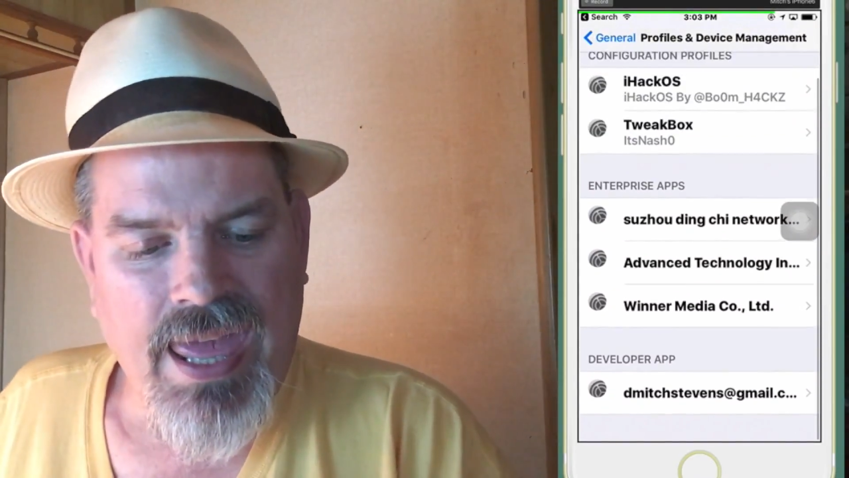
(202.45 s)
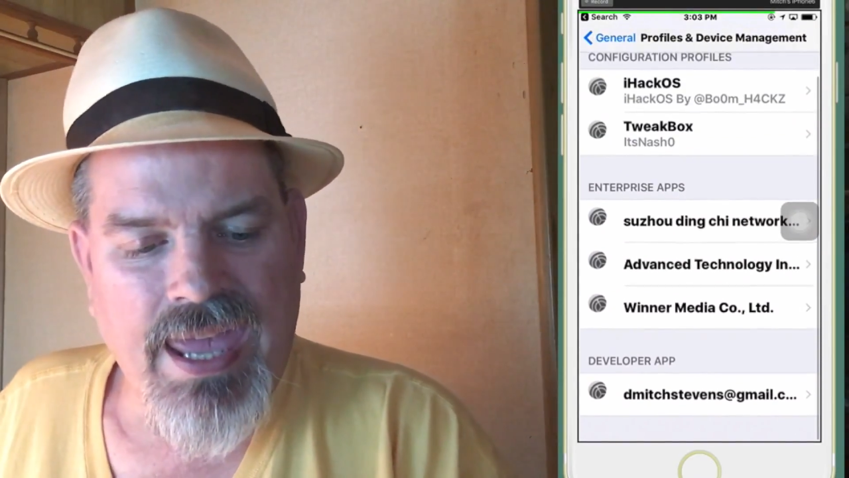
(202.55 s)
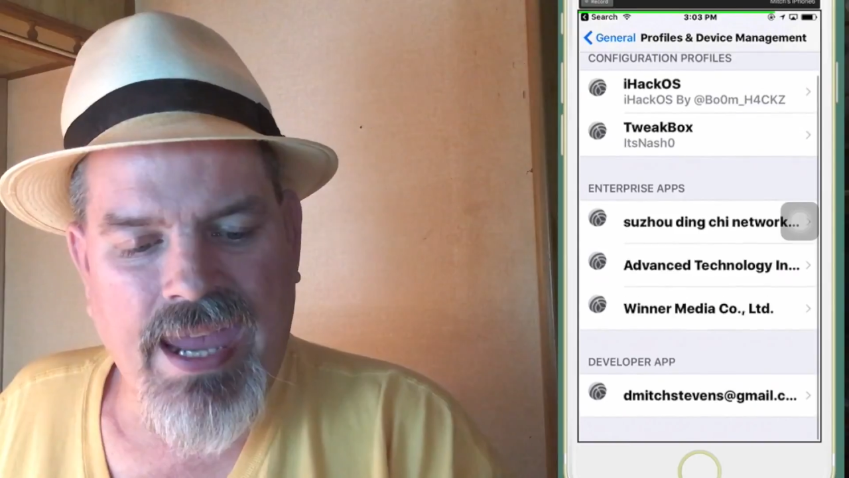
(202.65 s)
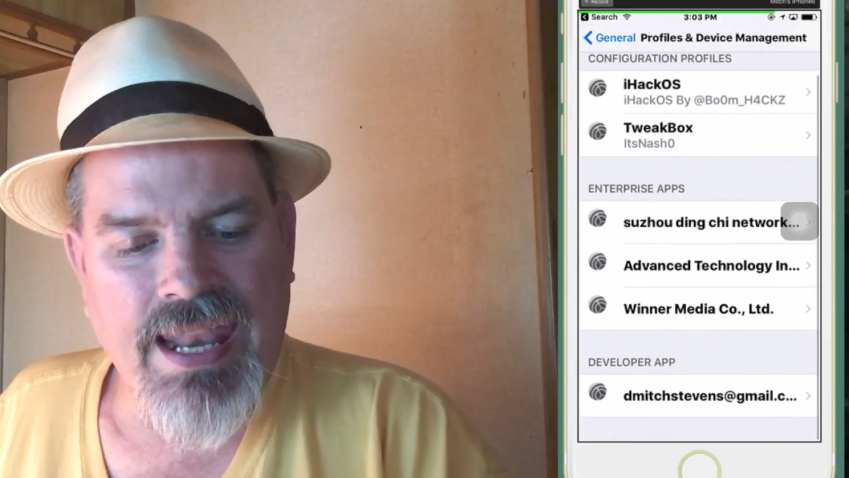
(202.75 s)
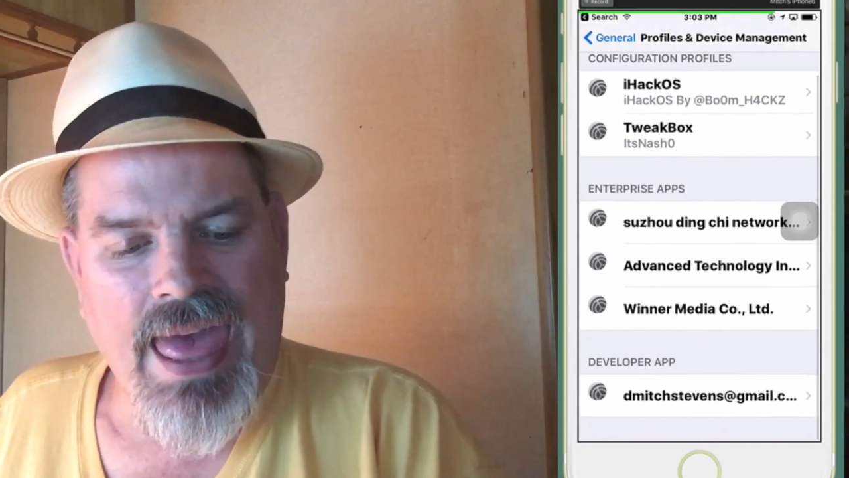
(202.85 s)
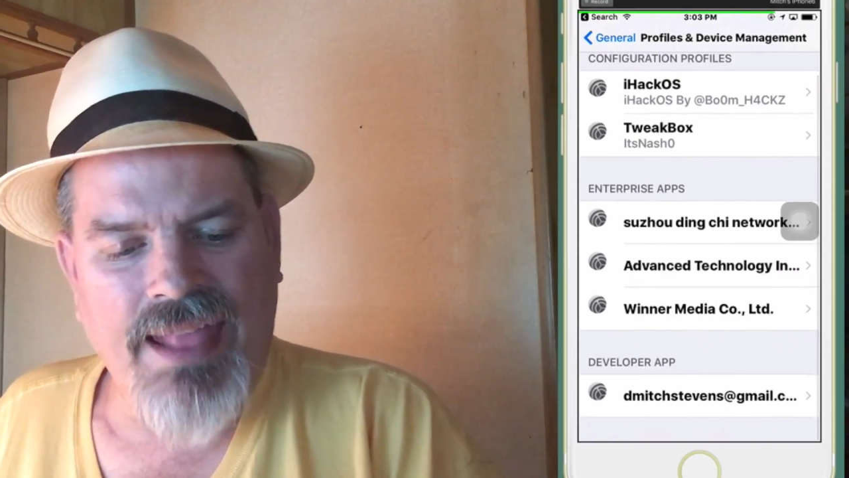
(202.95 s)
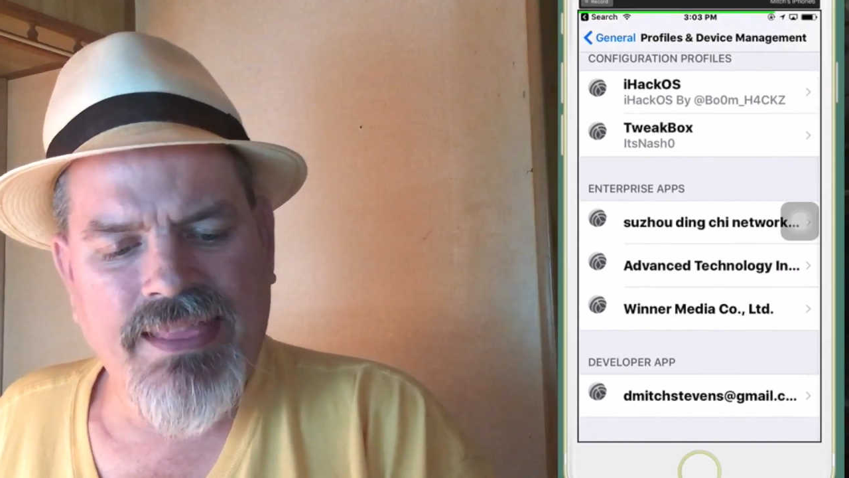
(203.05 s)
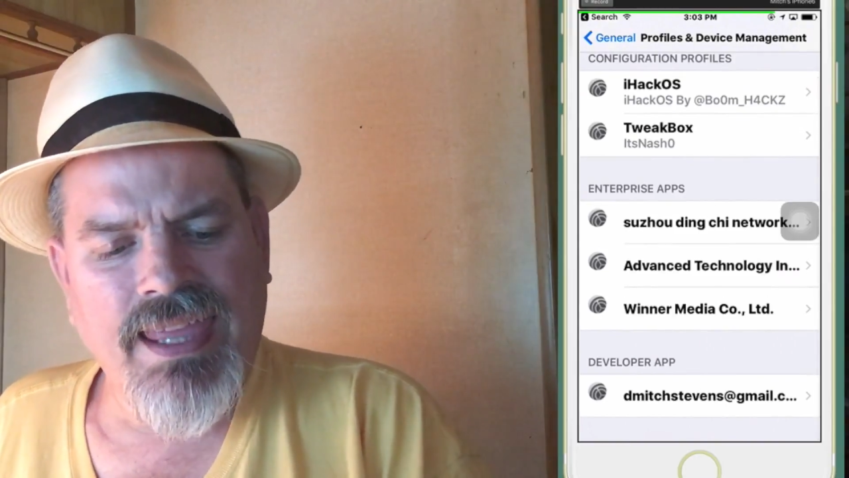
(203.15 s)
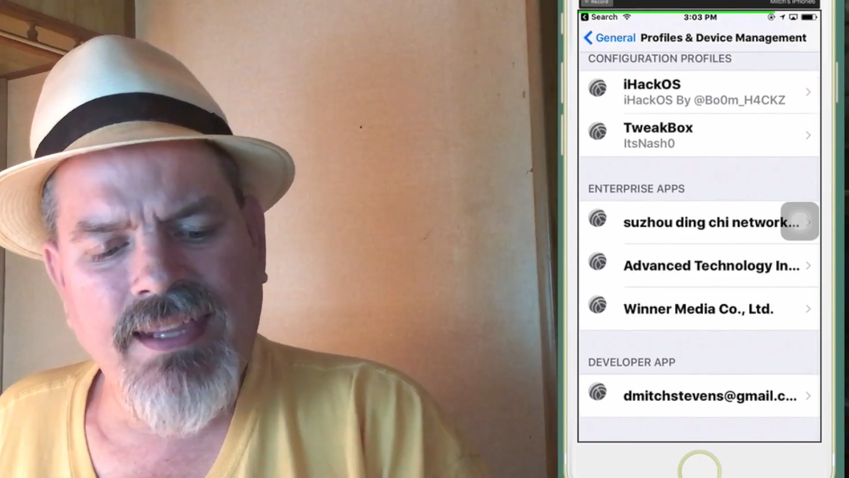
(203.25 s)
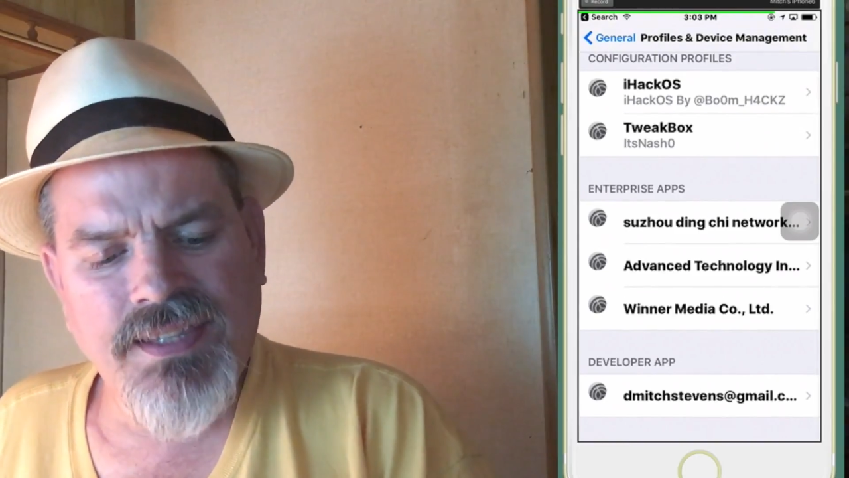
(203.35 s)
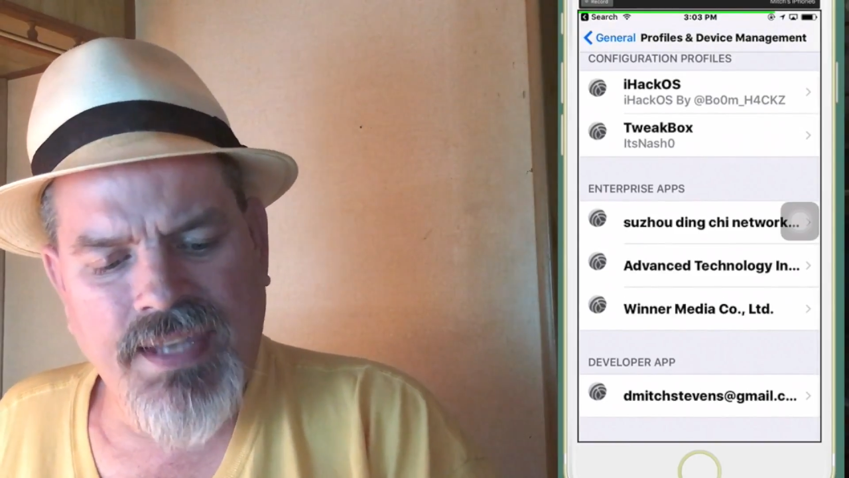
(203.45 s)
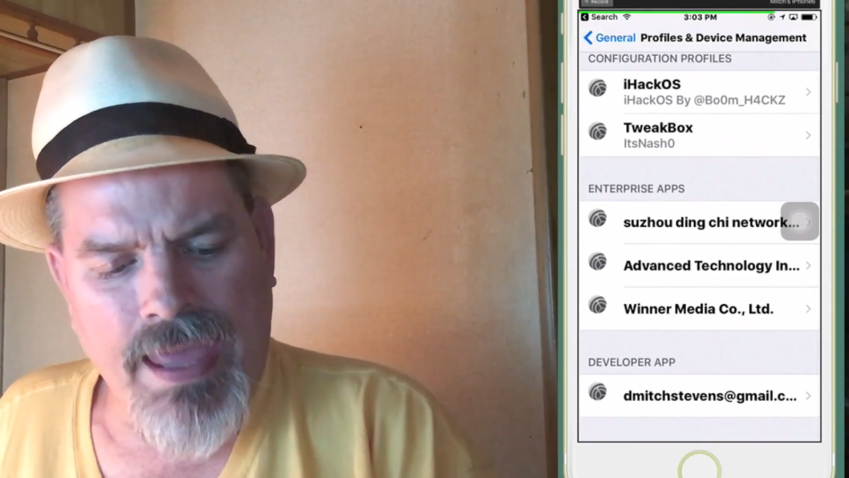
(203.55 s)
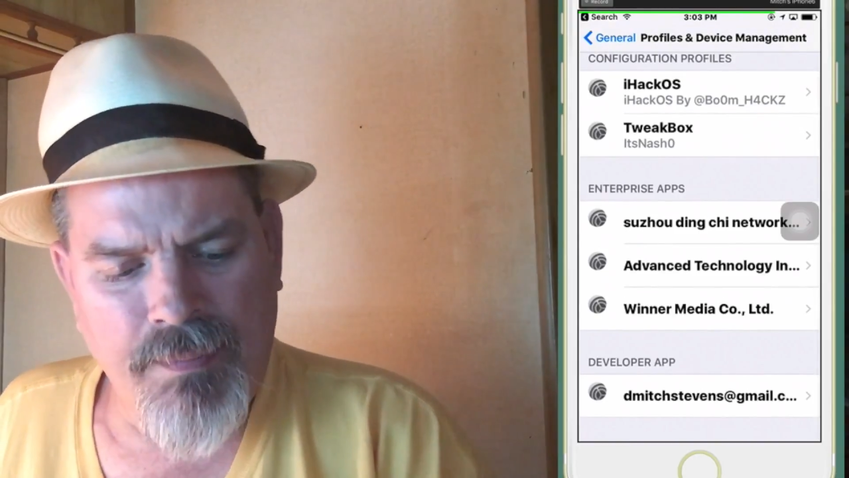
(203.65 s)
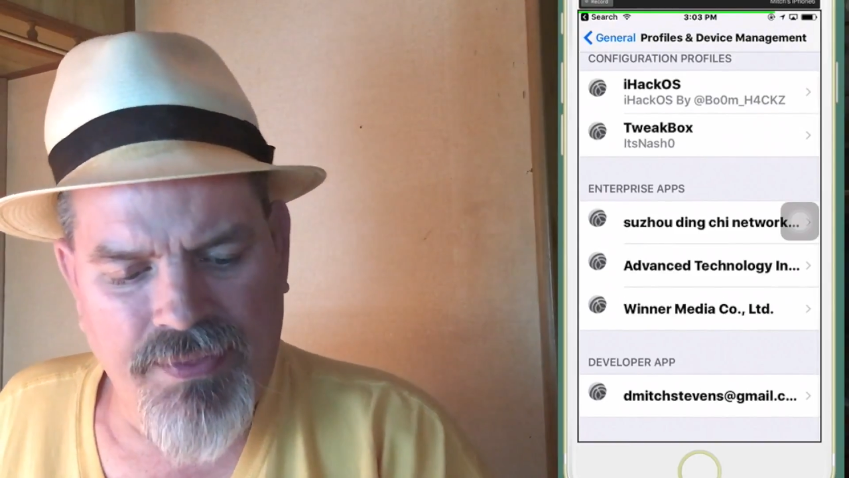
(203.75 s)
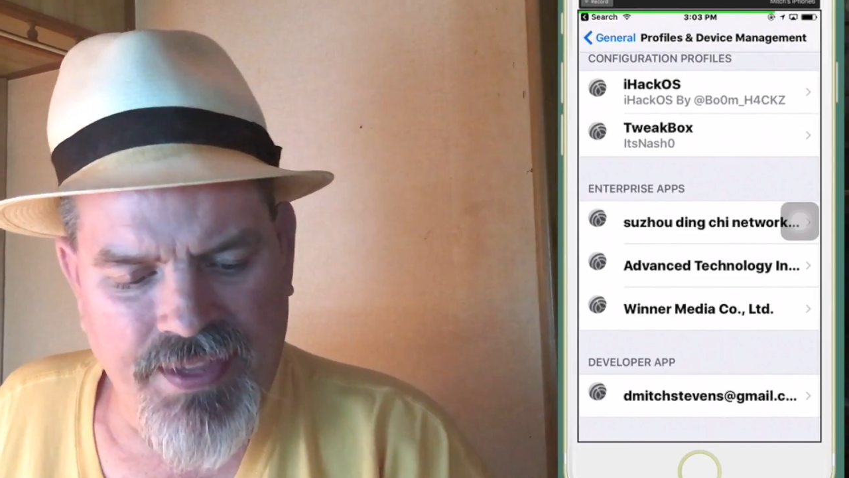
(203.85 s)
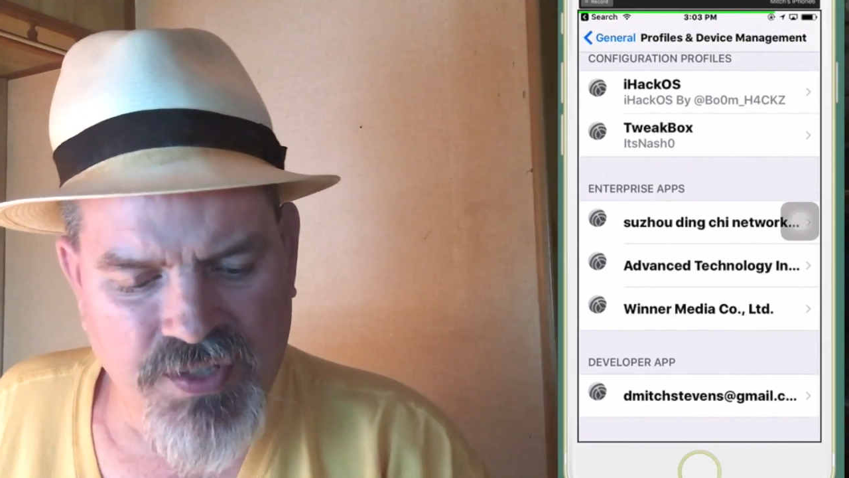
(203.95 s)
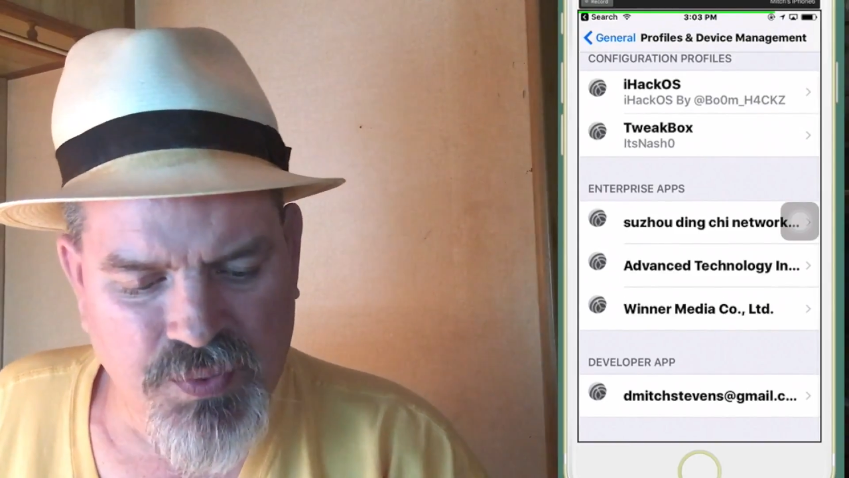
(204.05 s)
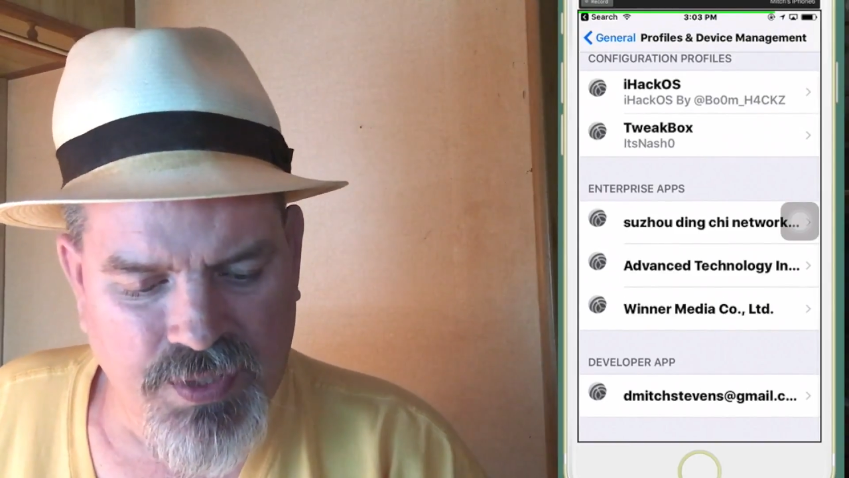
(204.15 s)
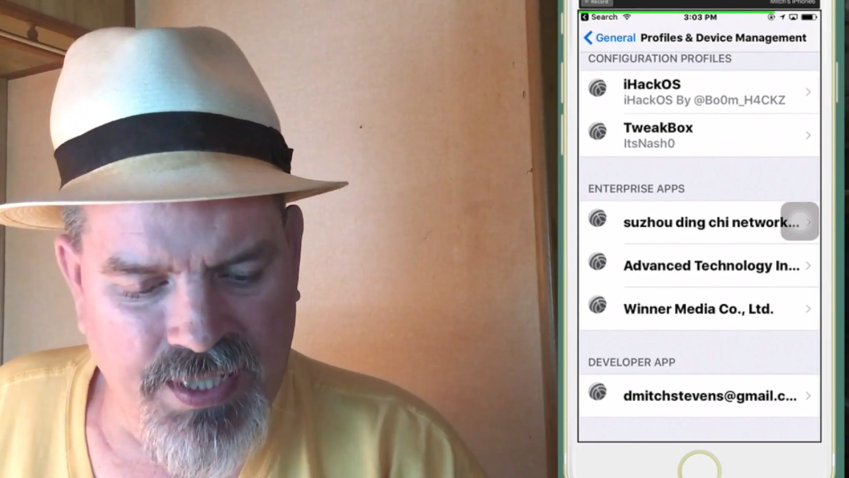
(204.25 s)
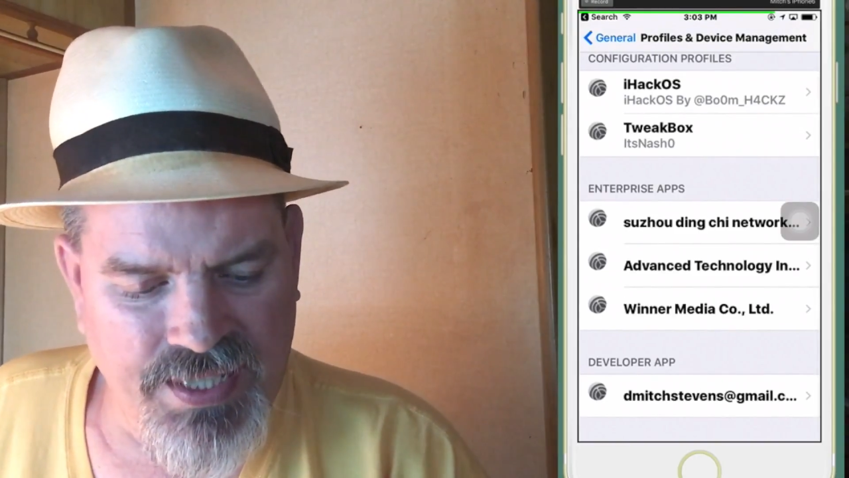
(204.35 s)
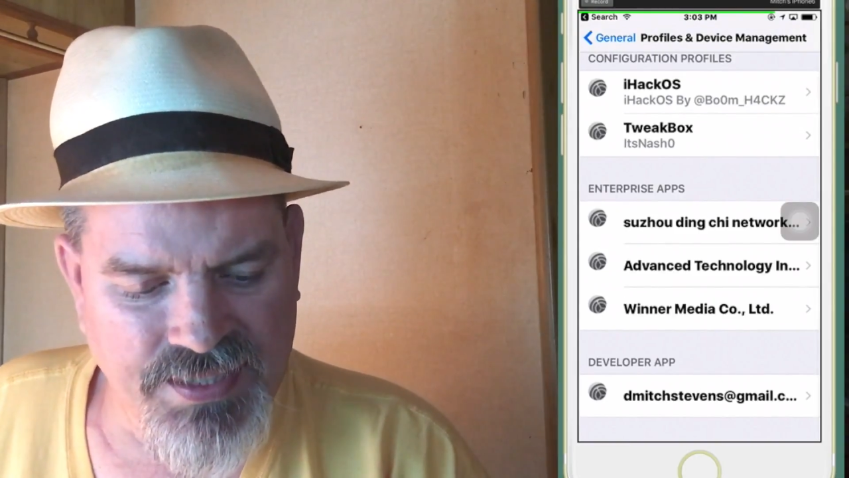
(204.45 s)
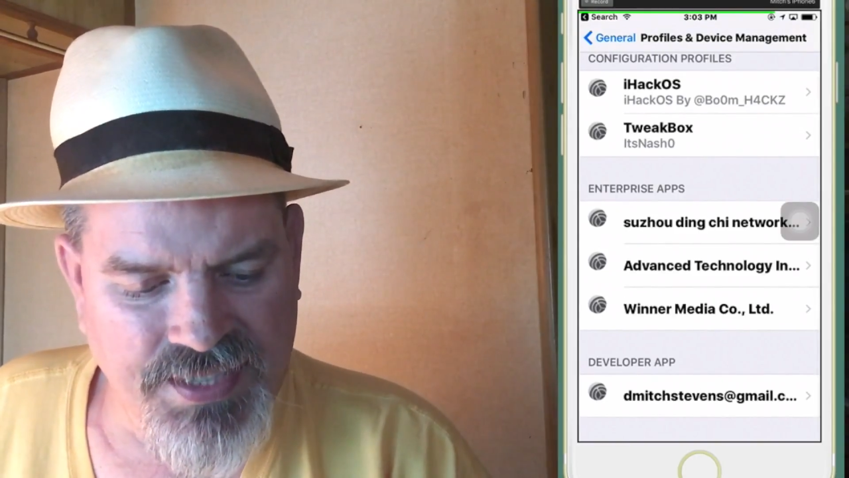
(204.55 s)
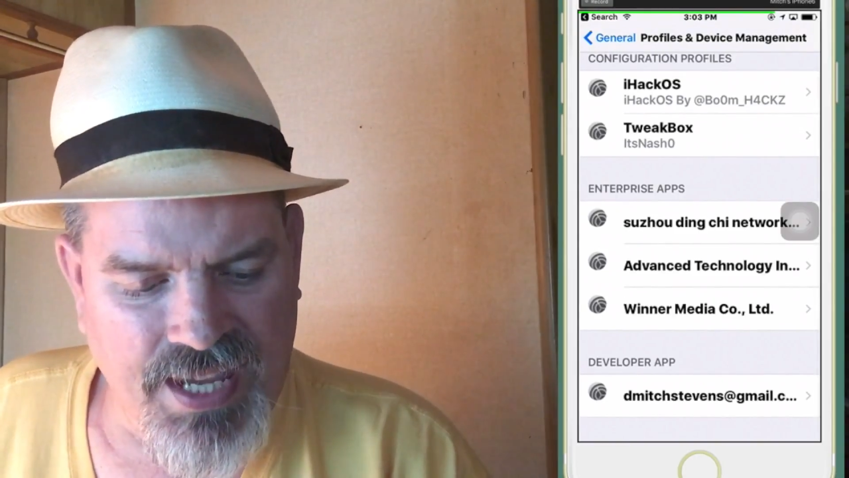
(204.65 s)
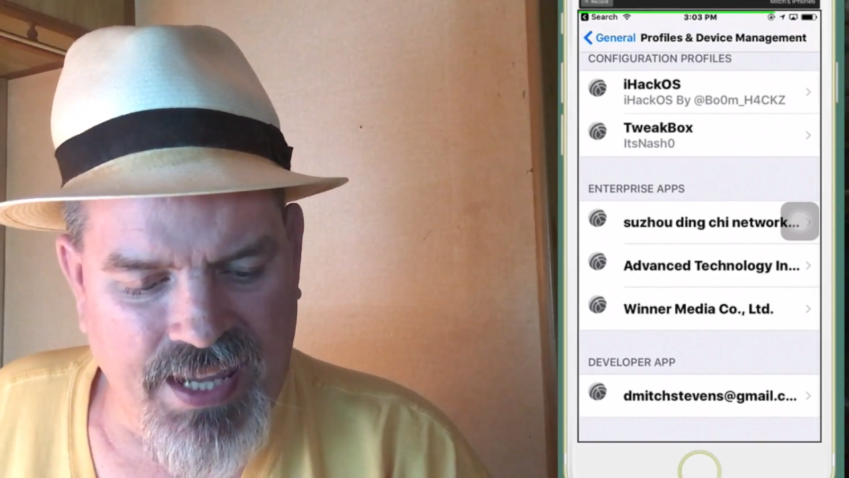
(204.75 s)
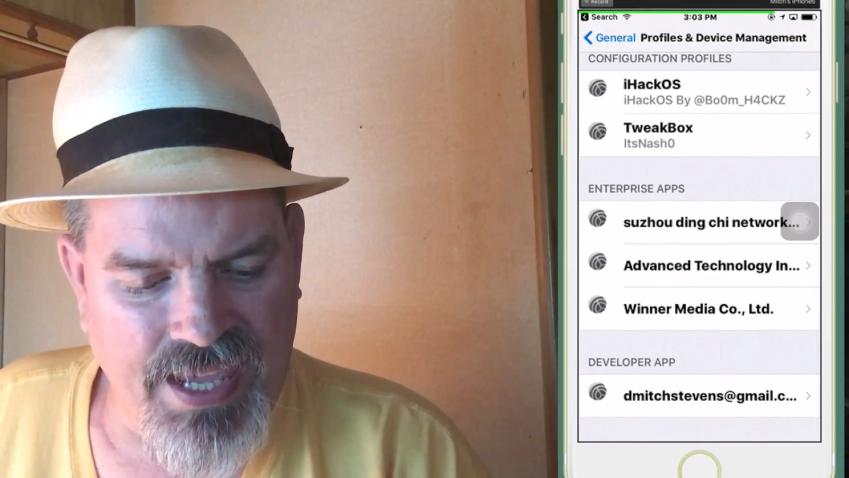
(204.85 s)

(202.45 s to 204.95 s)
And I think the name of this one is that